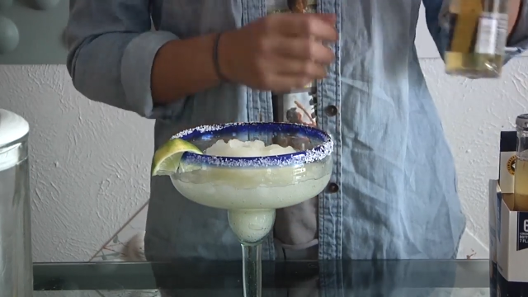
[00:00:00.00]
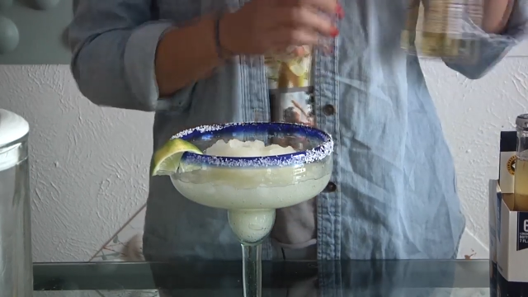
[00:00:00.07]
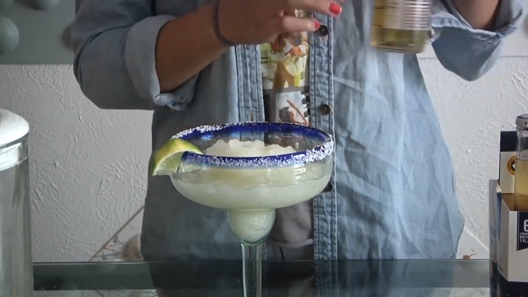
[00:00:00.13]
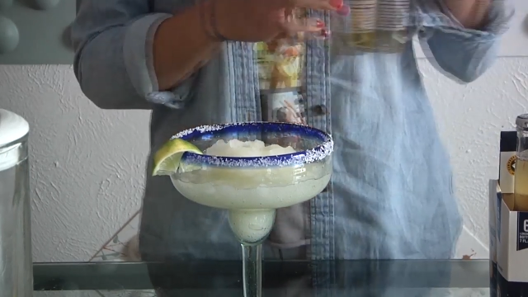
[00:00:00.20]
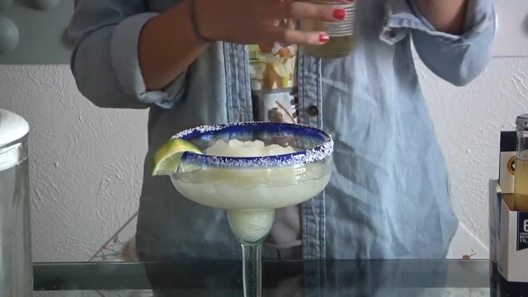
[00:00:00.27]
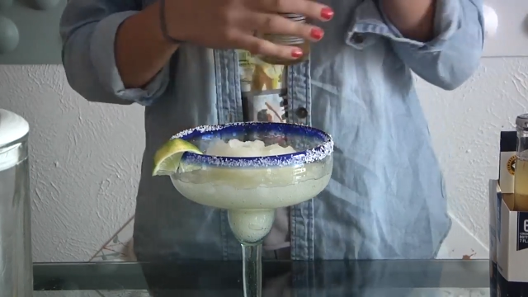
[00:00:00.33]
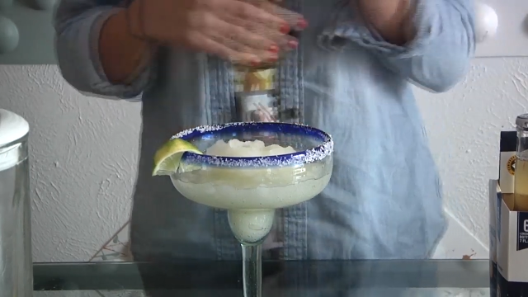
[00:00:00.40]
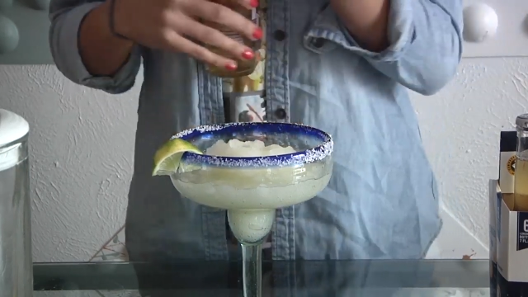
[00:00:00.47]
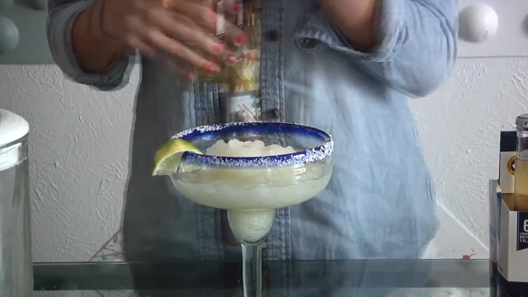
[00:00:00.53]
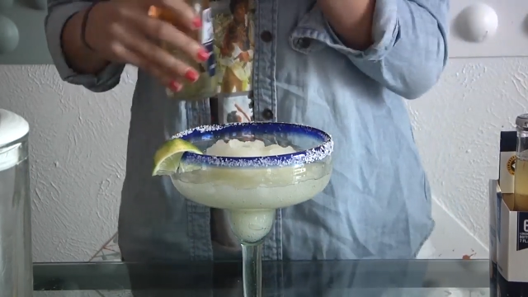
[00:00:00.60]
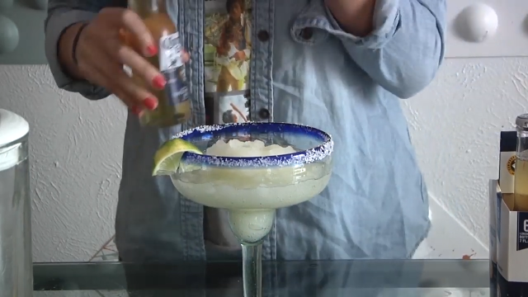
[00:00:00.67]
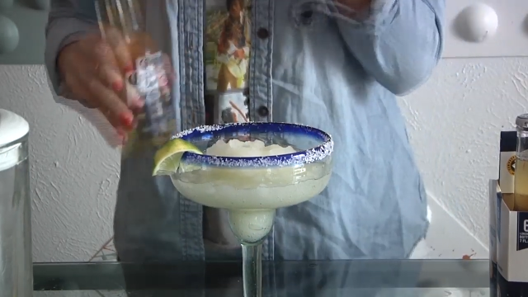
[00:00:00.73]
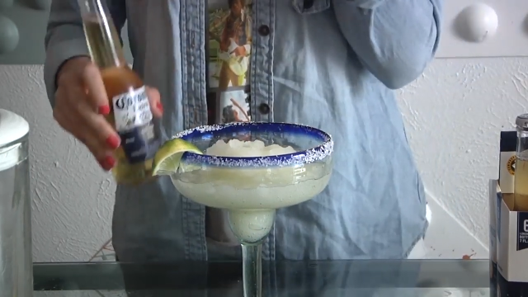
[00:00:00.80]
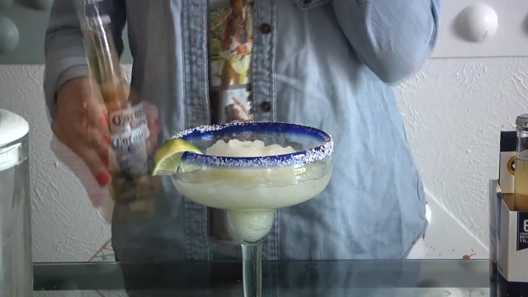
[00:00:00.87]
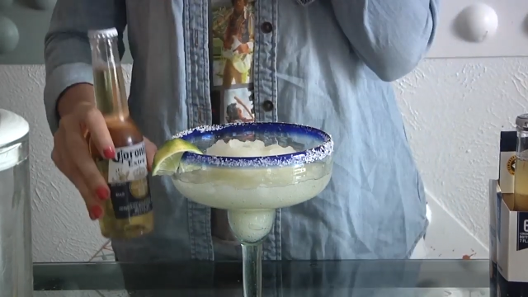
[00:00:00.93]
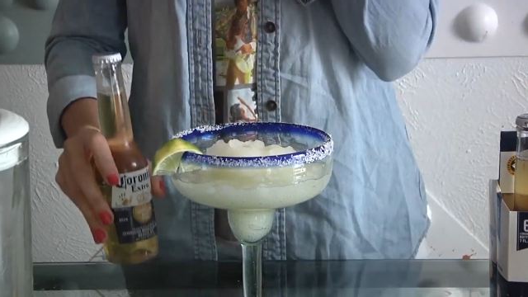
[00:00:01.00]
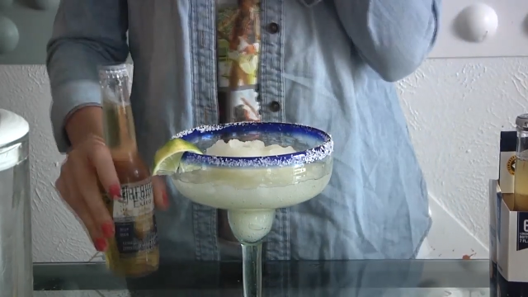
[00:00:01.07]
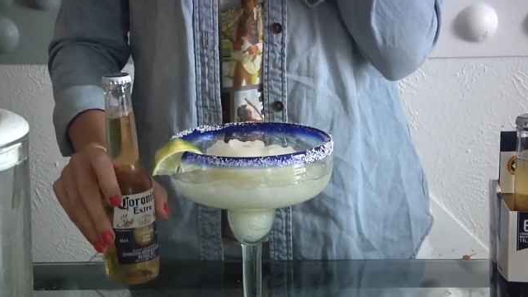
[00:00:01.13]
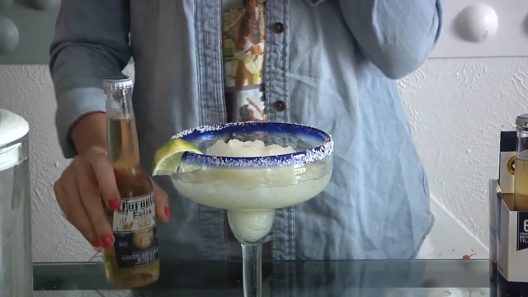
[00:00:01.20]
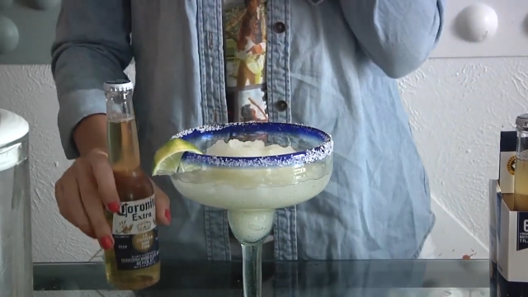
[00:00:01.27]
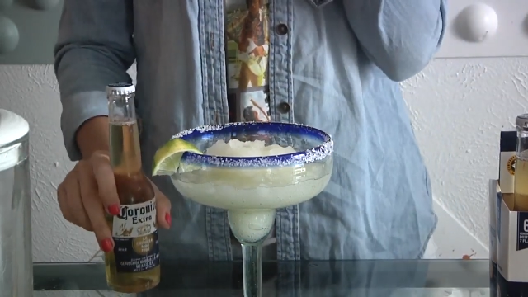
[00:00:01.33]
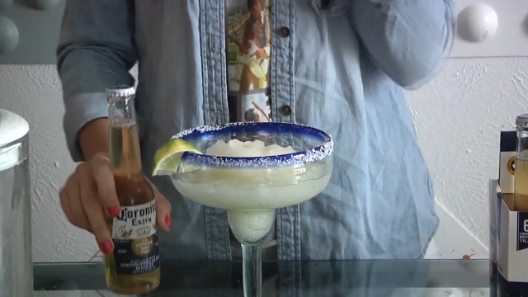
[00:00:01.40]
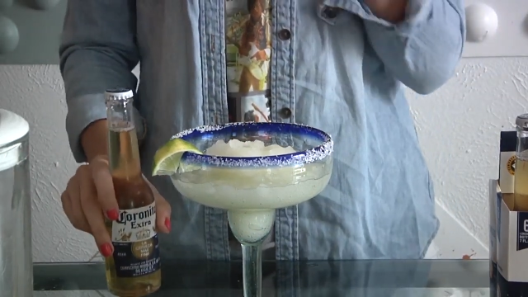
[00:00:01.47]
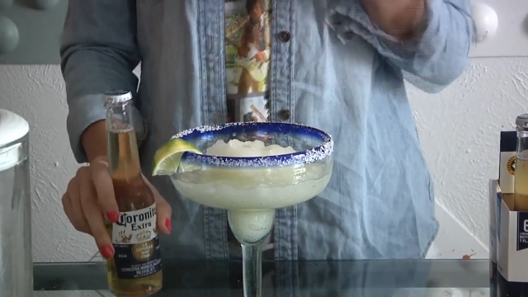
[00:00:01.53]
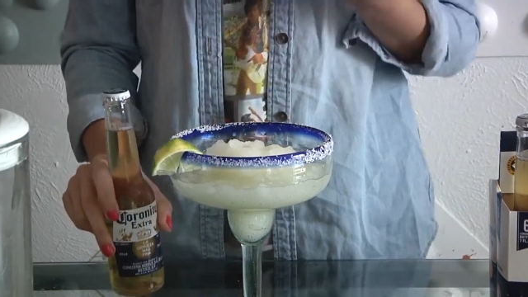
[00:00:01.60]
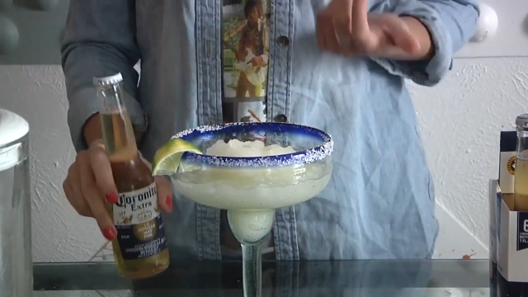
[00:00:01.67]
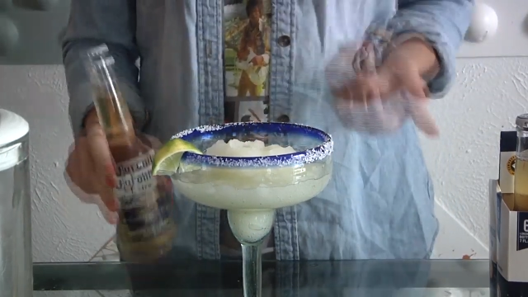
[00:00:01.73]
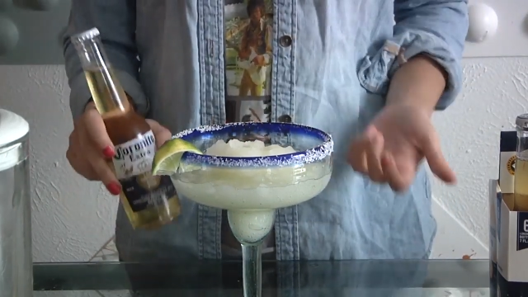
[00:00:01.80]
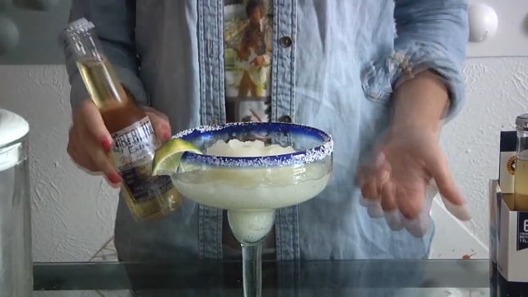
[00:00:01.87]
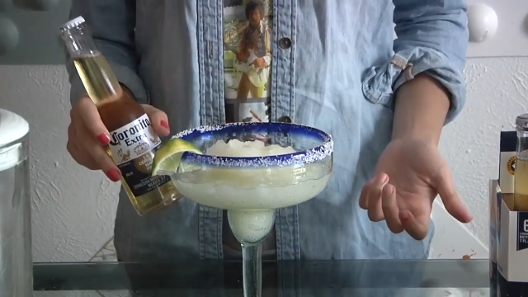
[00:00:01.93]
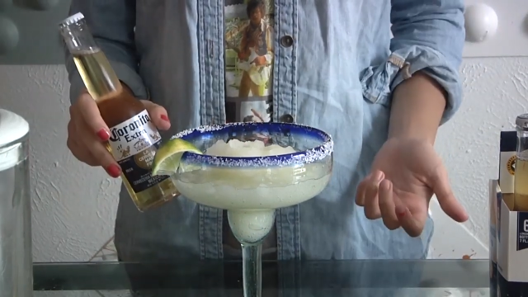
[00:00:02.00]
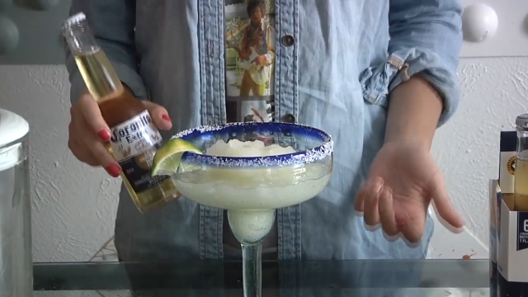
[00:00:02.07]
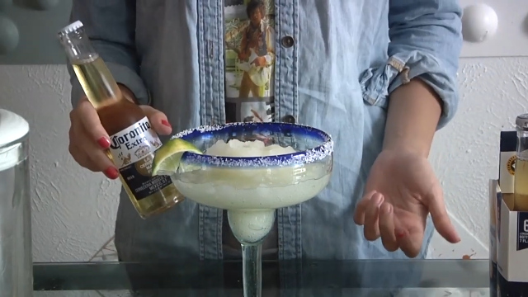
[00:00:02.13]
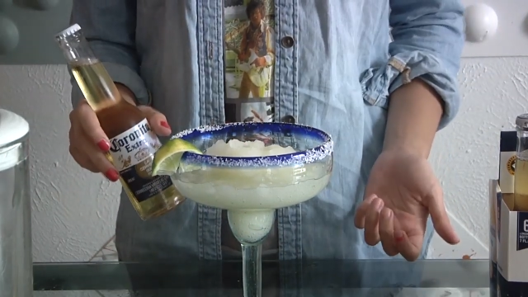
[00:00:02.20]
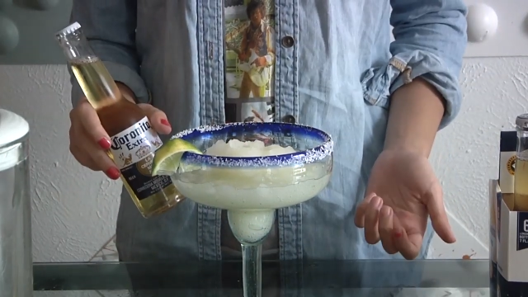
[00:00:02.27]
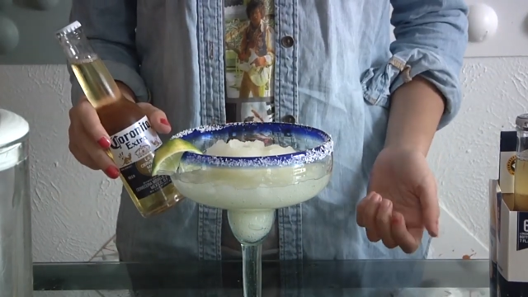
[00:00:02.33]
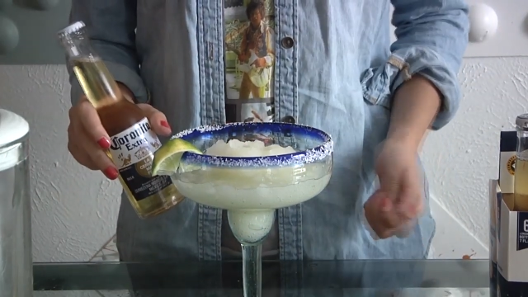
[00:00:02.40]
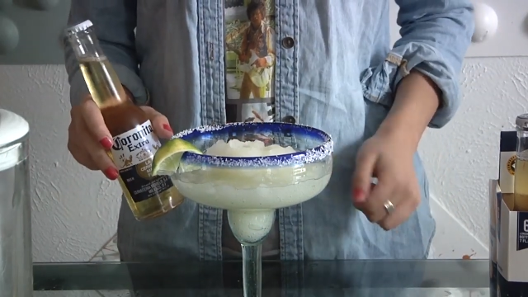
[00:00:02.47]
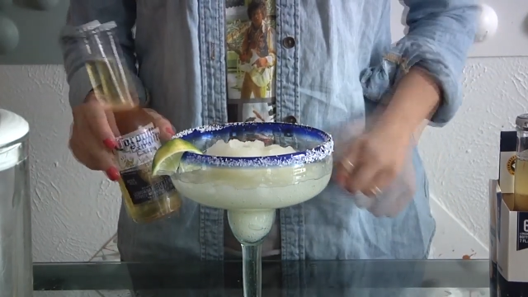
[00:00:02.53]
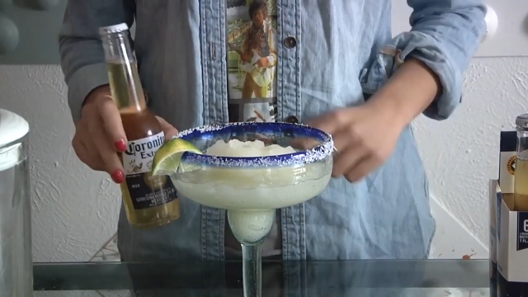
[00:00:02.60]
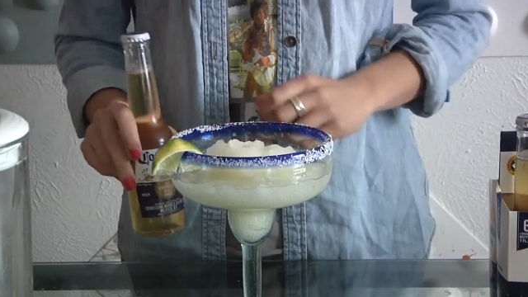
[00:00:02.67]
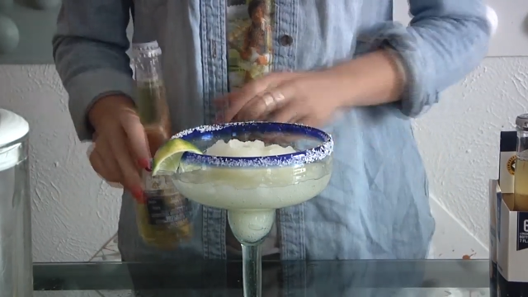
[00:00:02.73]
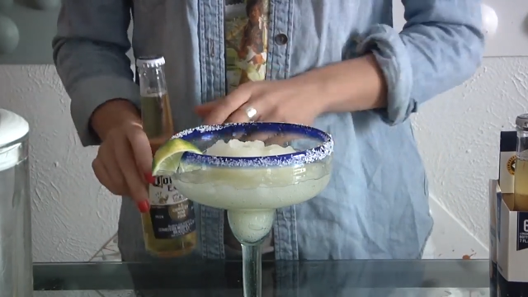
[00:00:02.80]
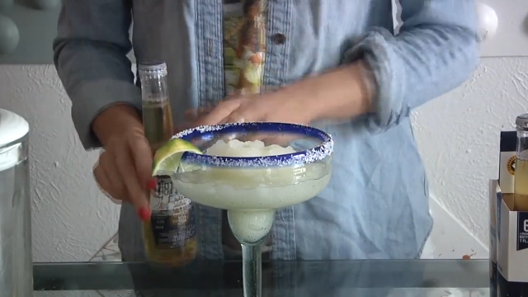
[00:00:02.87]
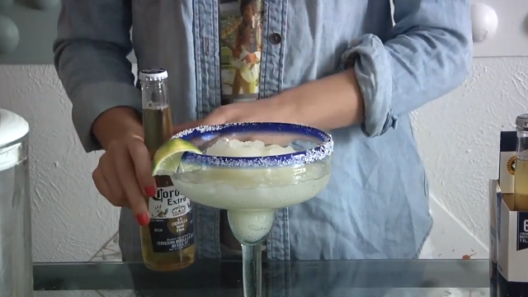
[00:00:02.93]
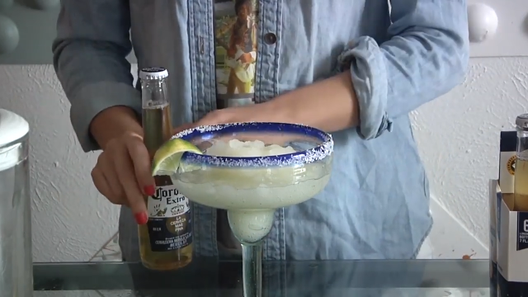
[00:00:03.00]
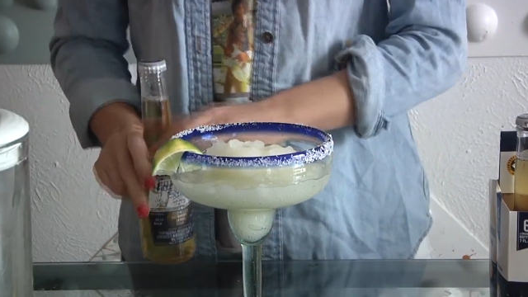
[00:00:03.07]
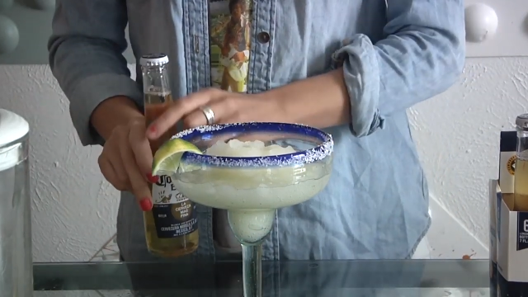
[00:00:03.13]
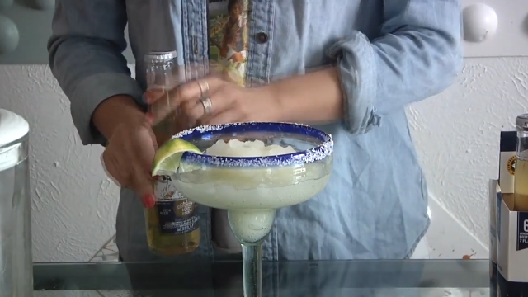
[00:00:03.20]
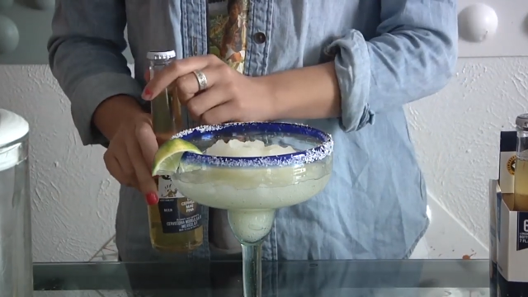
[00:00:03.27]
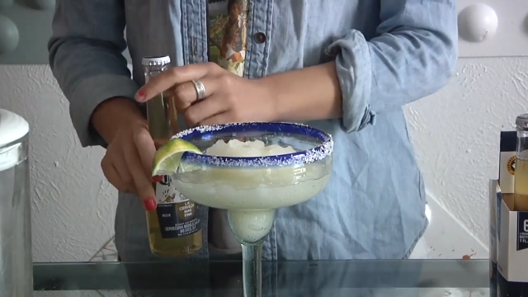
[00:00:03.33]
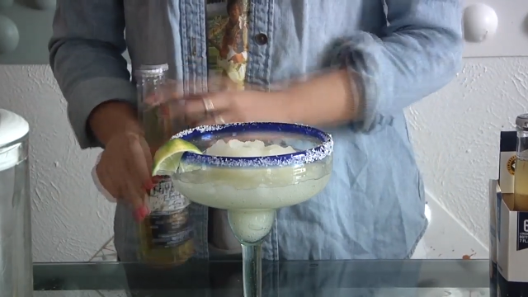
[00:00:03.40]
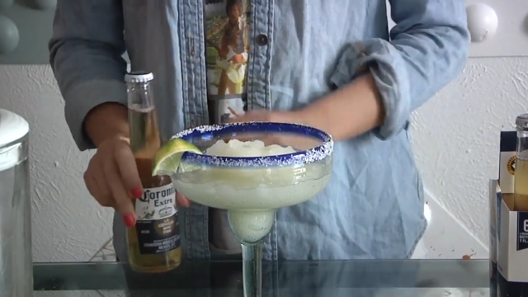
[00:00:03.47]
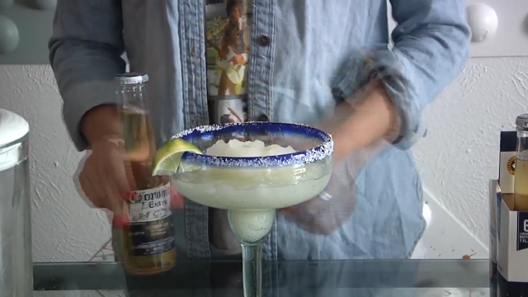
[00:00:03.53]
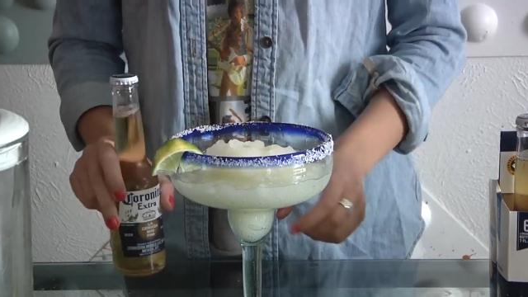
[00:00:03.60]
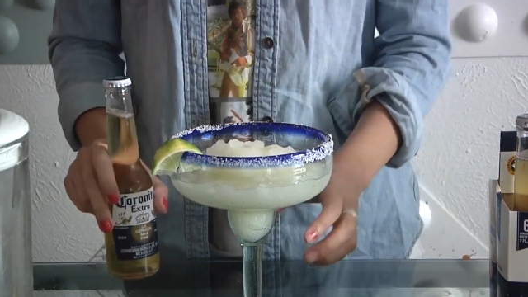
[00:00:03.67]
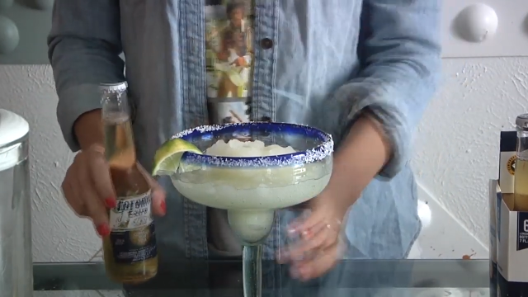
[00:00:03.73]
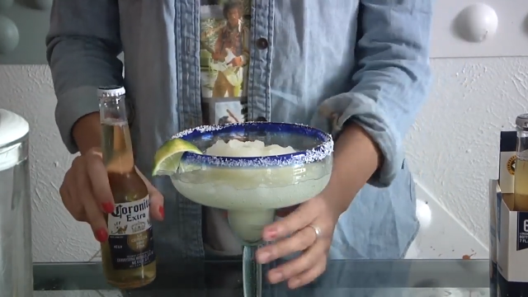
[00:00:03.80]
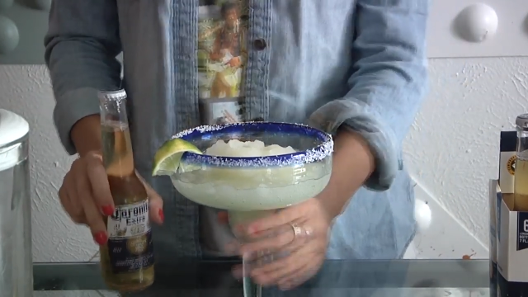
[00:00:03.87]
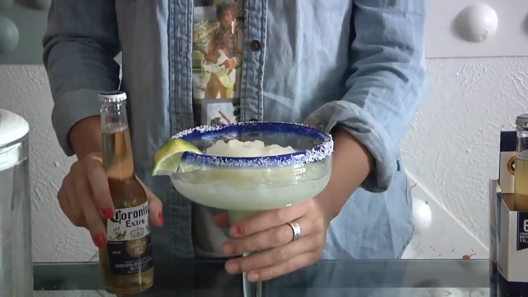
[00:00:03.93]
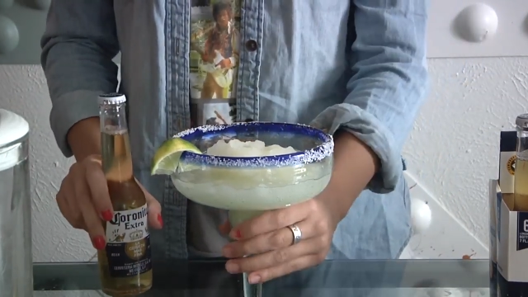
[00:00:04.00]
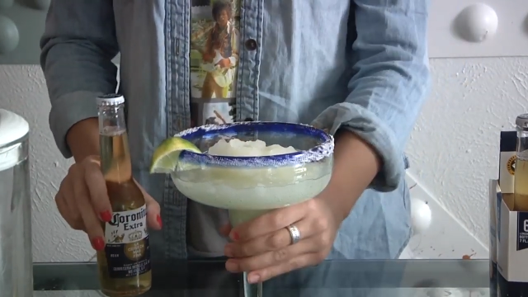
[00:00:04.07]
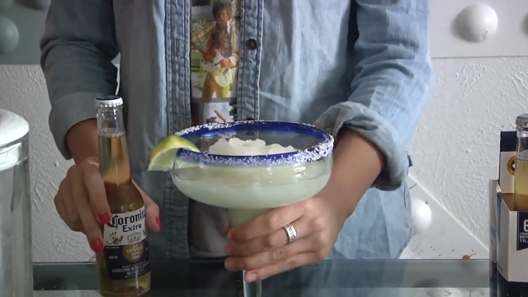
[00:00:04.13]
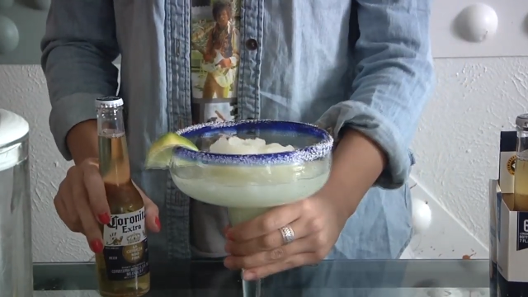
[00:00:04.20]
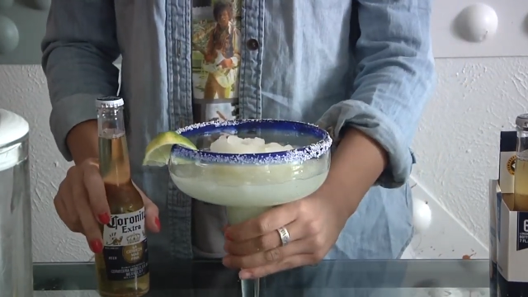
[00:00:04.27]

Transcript: [unreadable: no face in view]